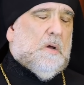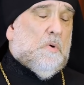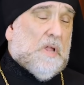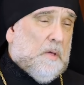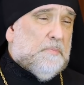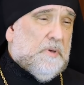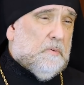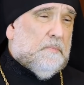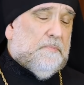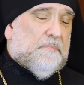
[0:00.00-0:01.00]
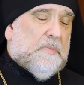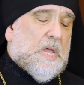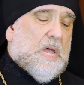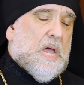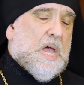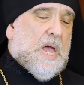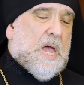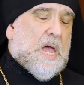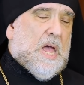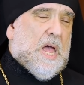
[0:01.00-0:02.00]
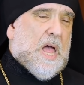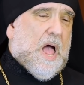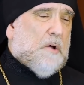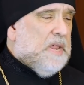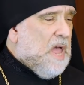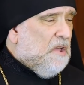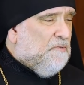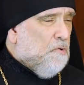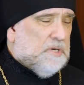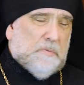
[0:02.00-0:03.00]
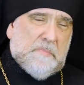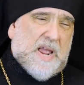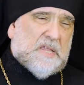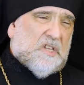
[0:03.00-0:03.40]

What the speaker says: We'll help you. How can I afford to make